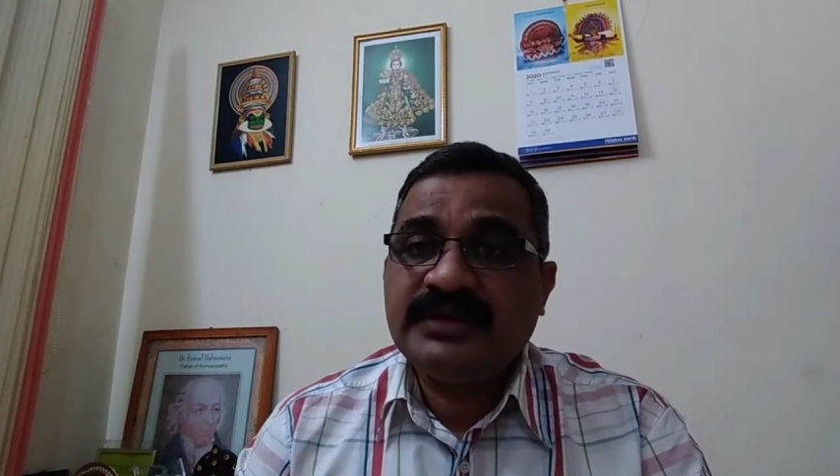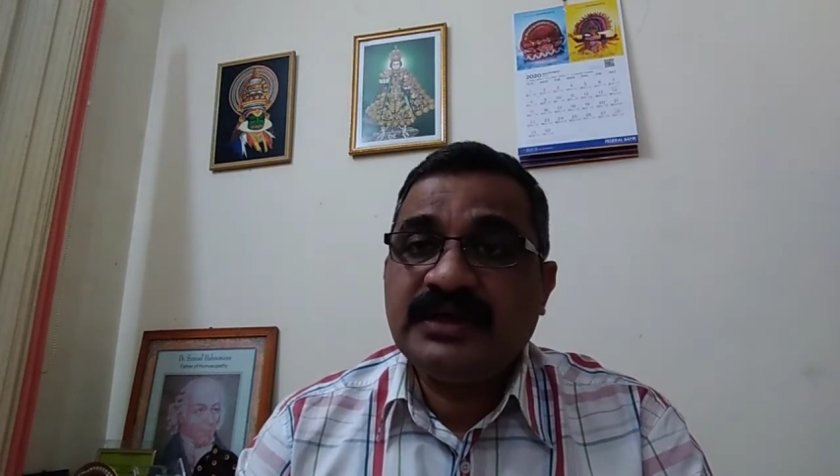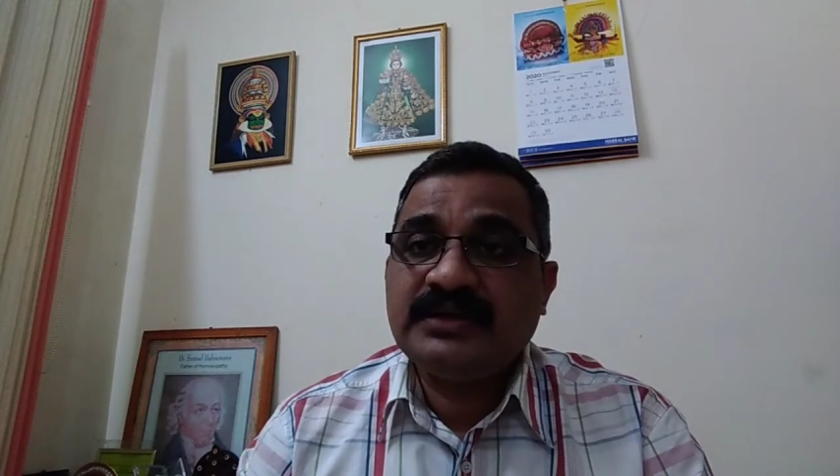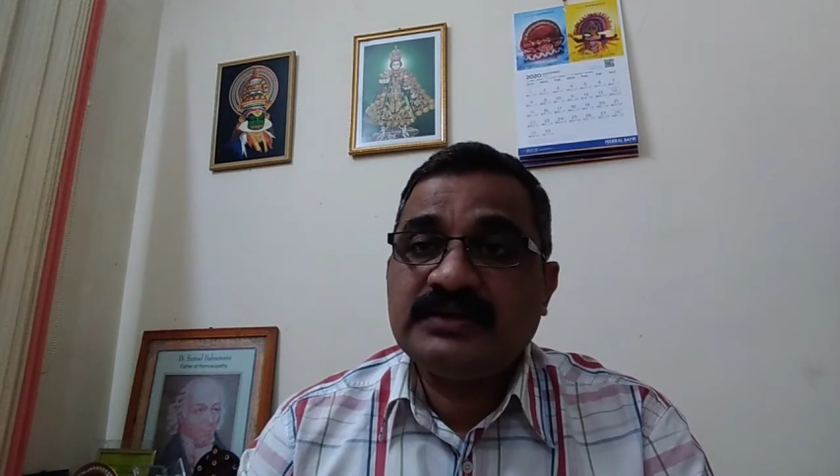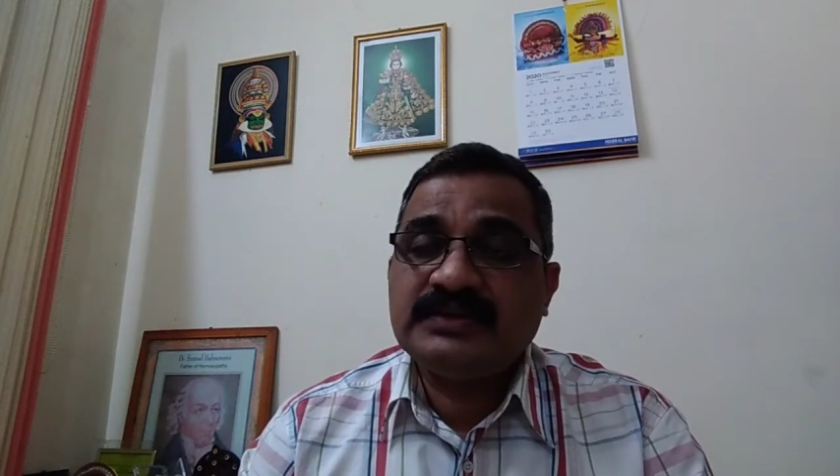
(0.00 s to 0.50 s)
we
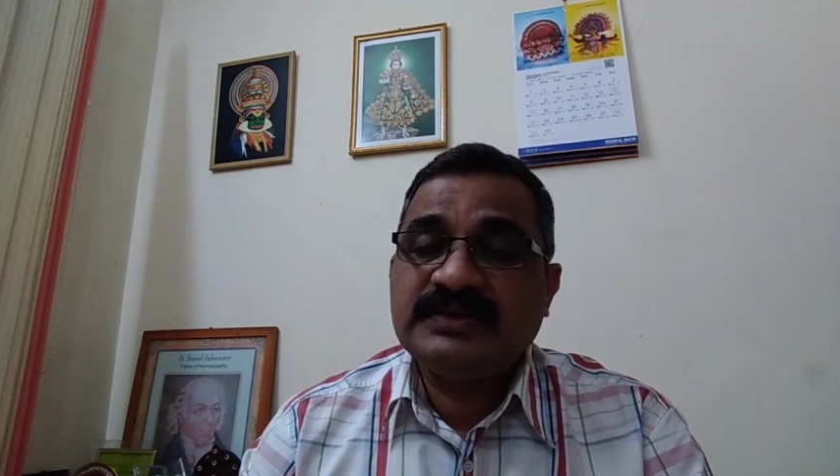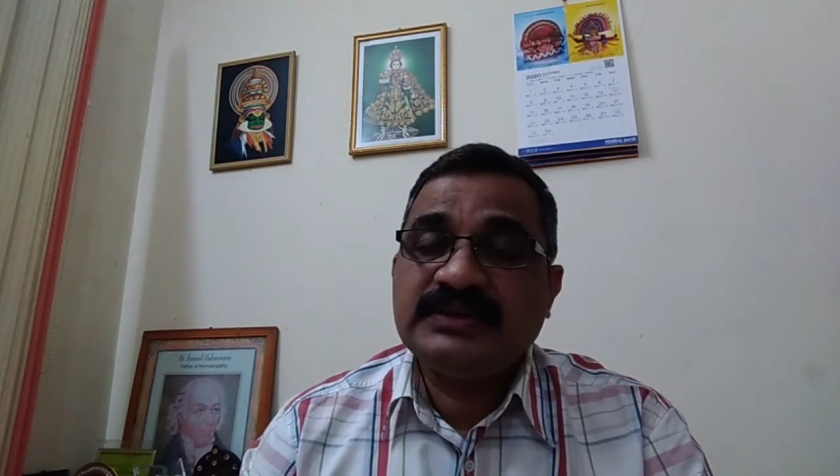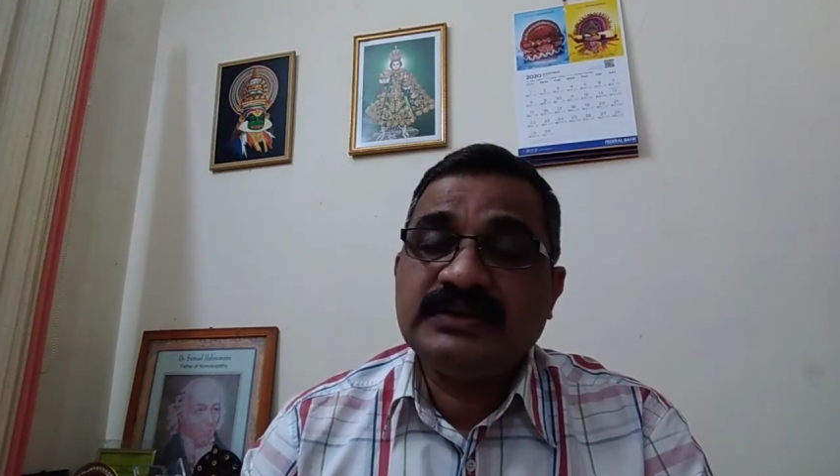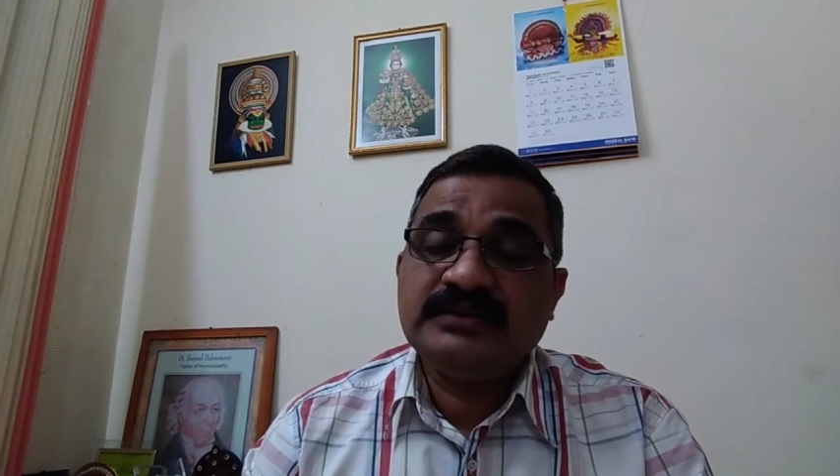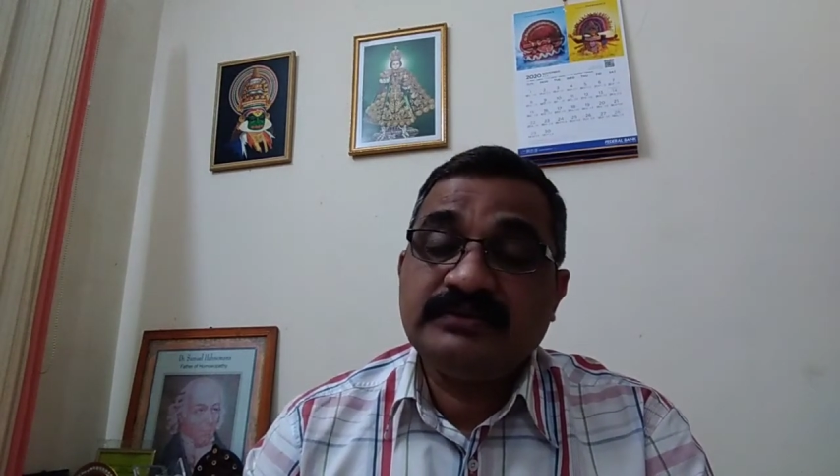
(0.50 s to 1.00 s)
can
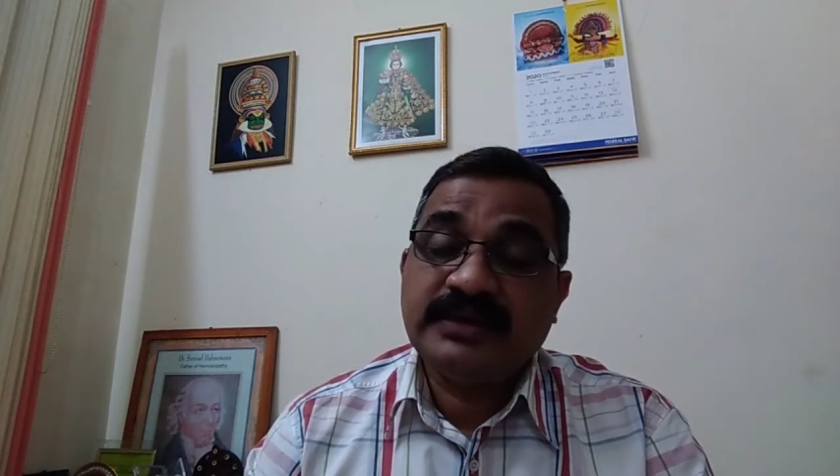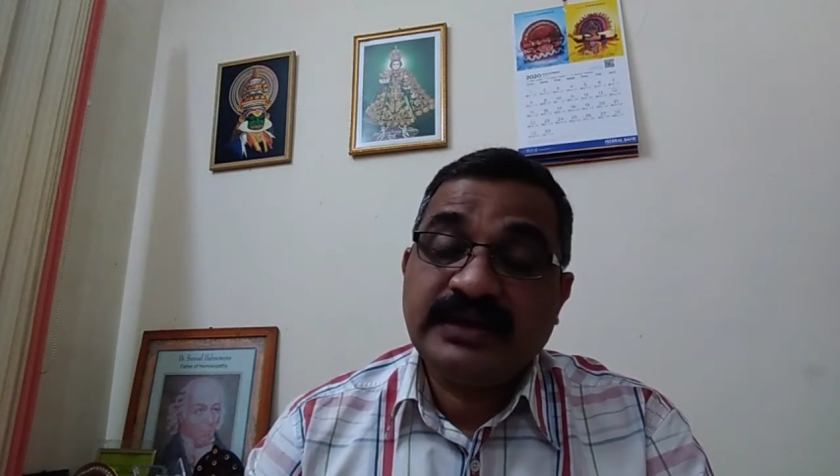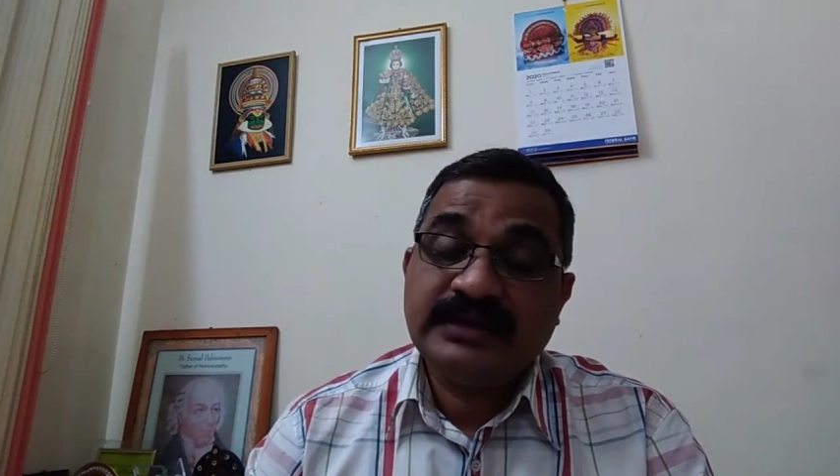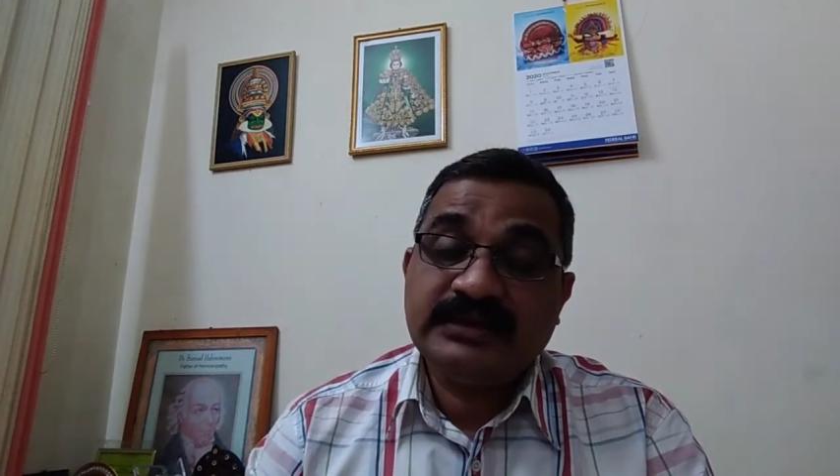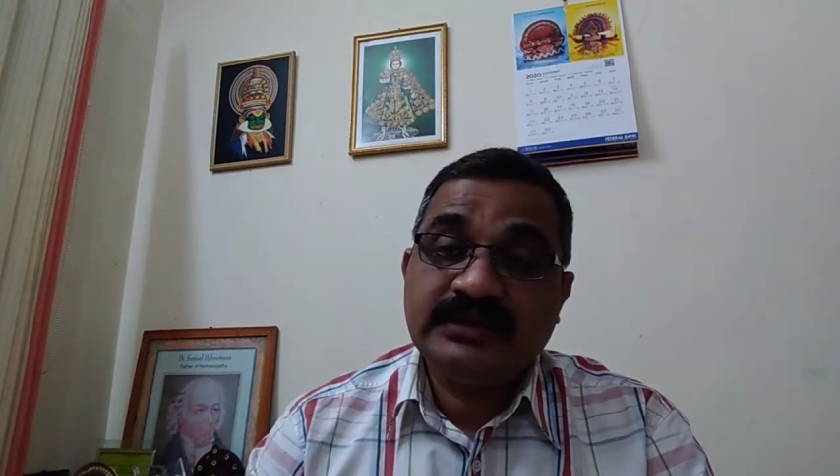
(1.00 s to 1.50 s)
see a
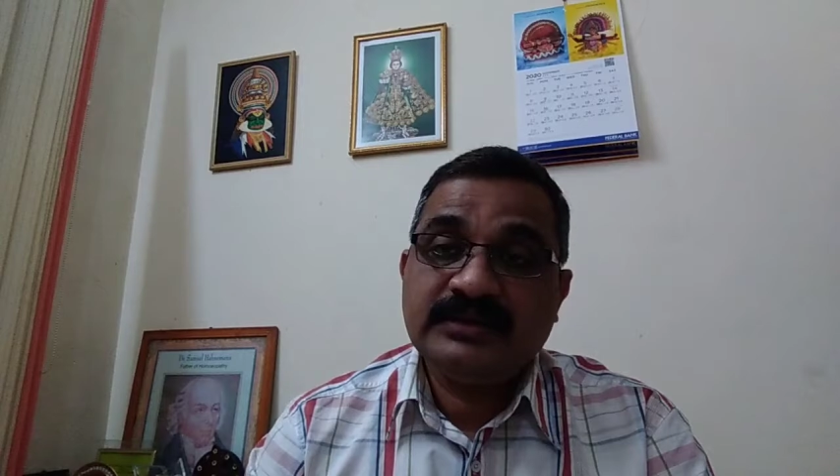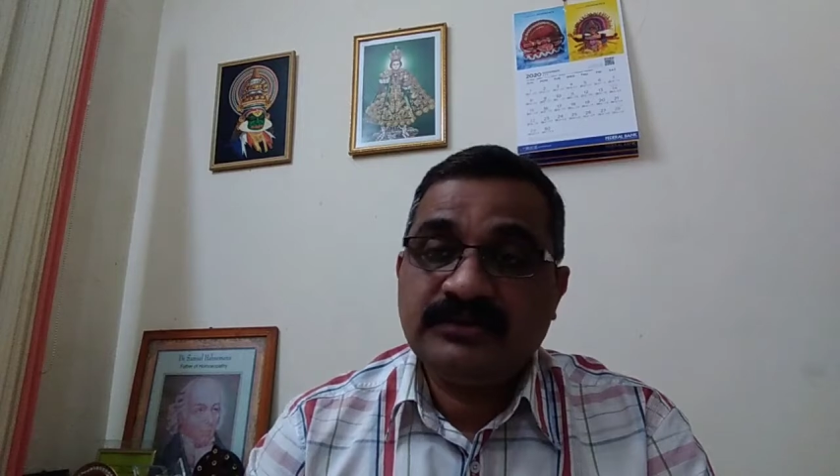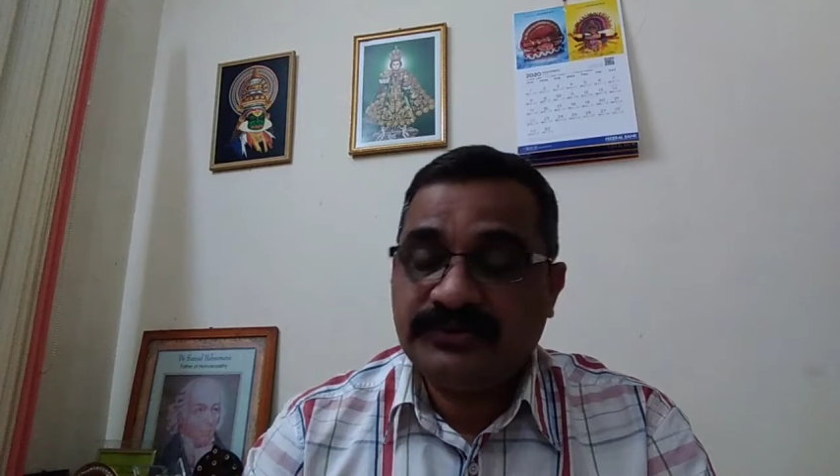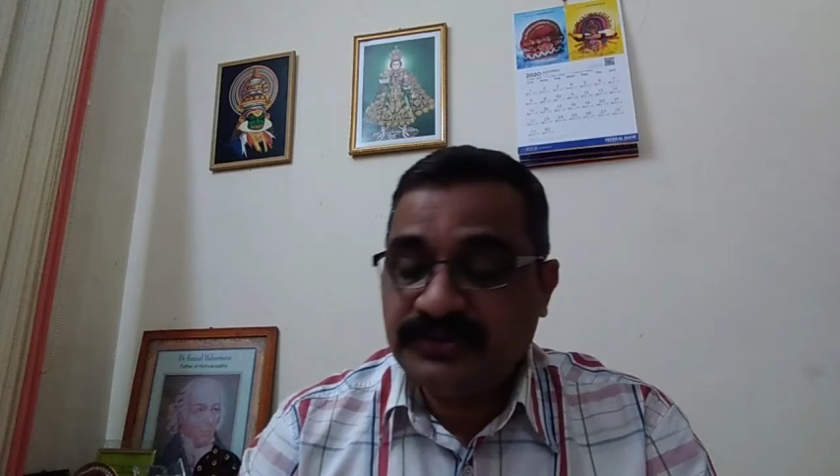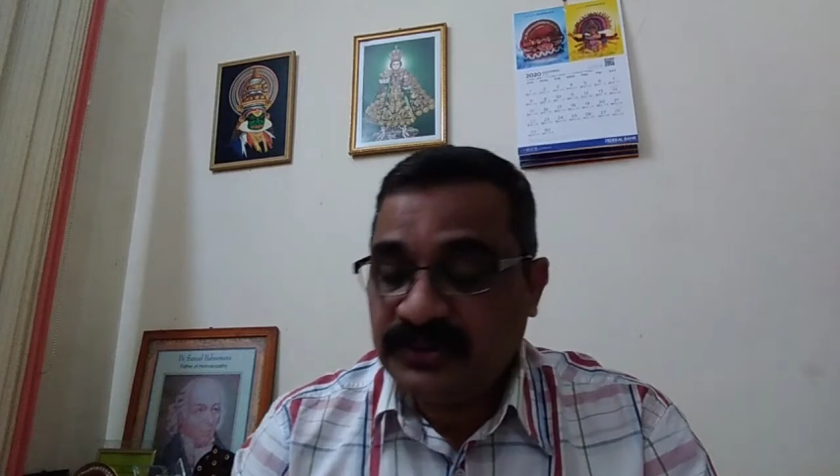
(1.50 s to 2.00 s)
variety
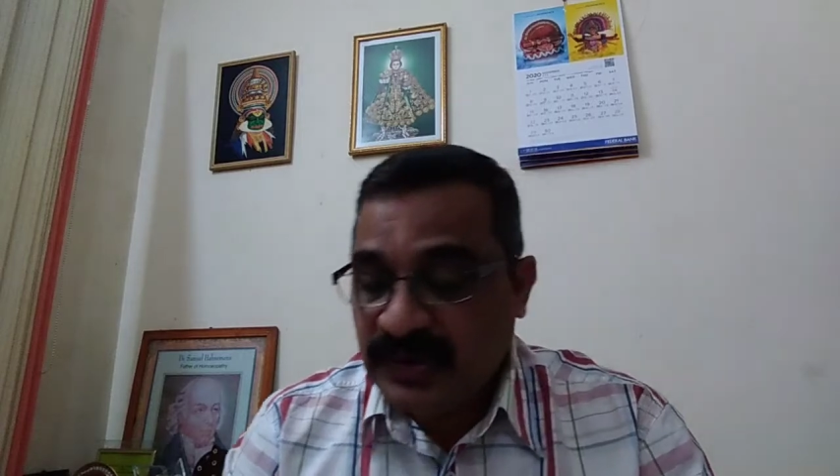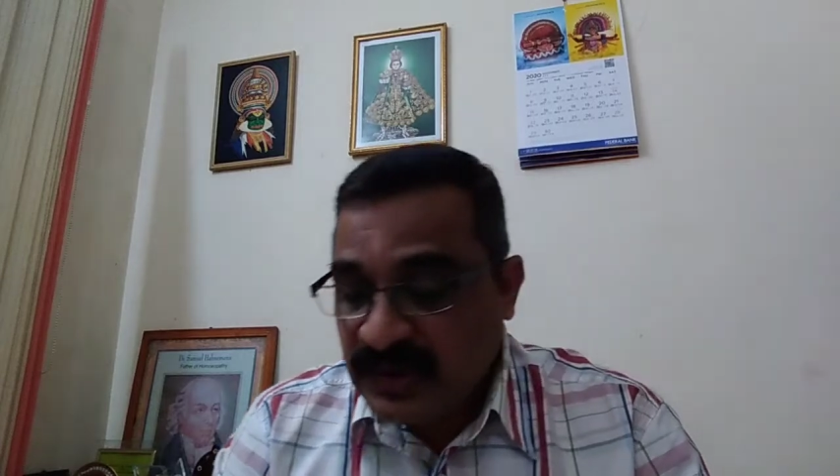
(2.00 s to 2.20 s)
of